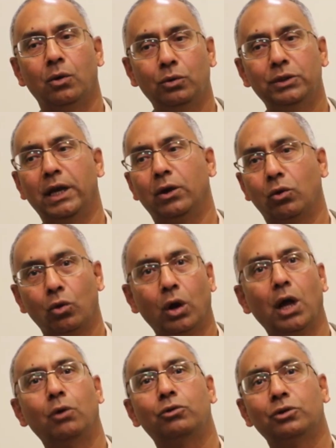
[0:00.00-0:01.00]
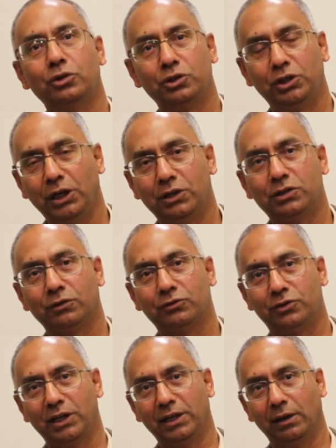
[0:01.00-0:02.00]
who then roll out sheets of
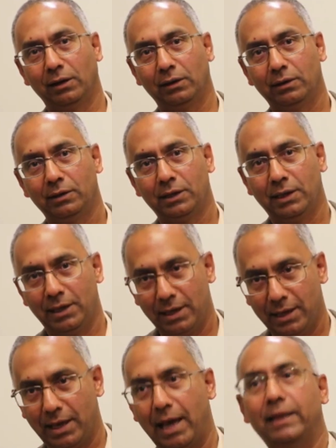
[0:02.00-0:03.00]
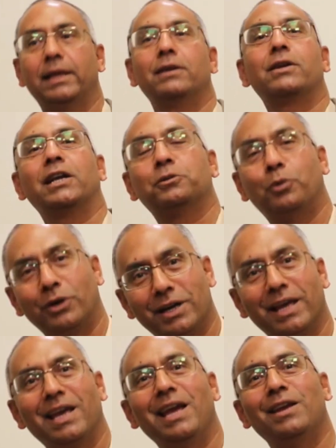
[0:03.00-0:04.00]
steel and then transport
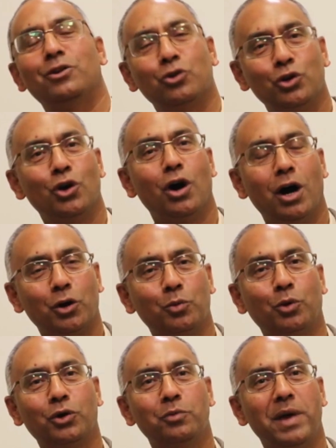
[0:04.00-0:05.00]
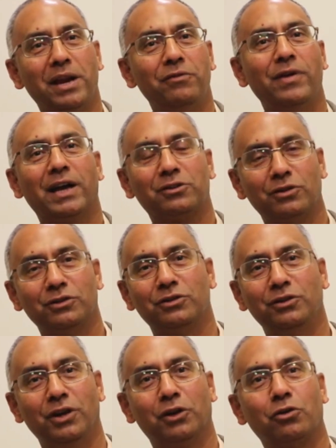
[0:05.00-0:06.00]
it again to your automotive
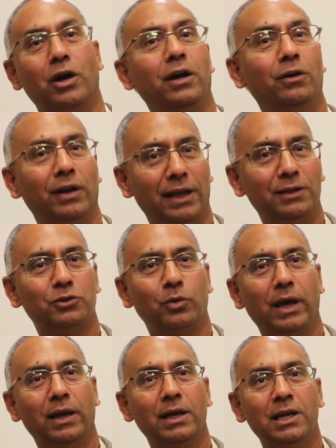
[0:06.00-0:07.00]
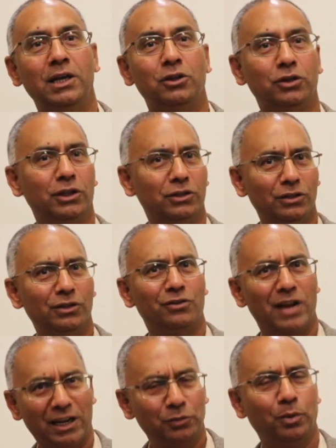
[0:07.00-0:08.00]
manufacturers in Detroit or elsewhere. So the
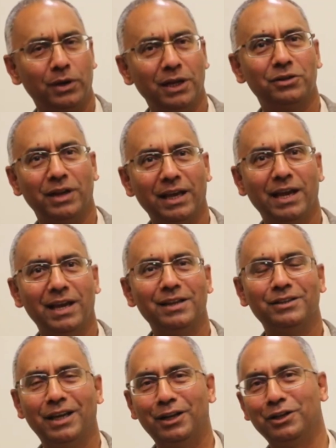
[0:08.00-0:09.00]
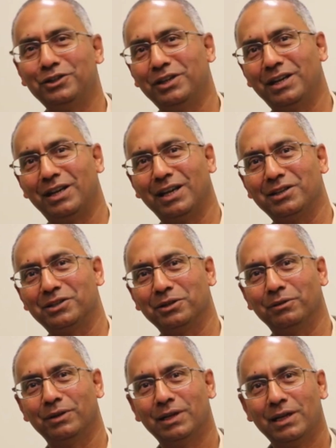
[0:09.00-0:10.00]
transportation again is energy
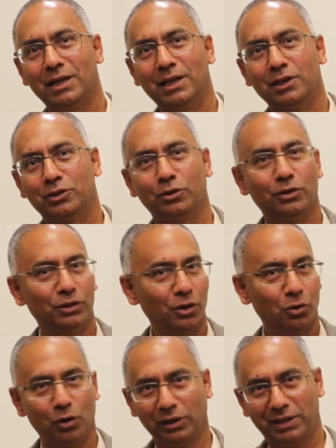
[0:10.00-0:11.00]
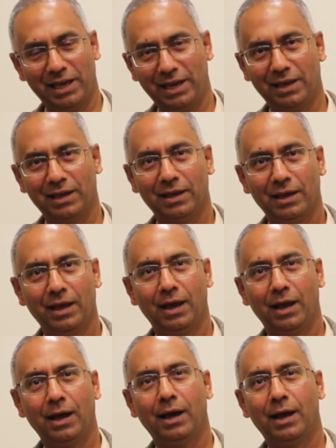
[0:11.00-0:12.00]
intensive. So the whole thing
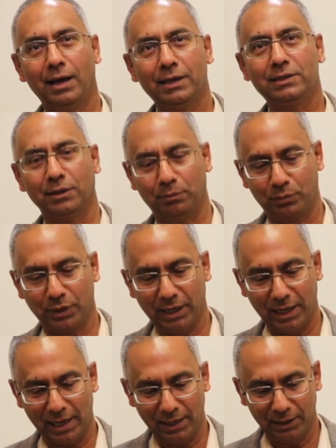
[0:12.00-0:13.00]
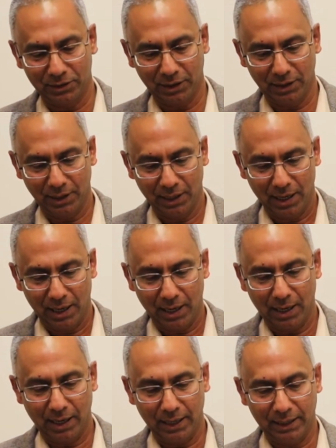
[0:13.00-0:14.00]
is a pretty energy
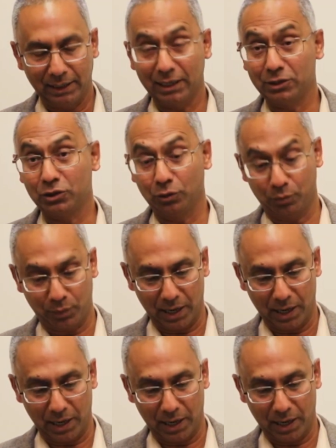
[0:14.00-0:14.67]
intensive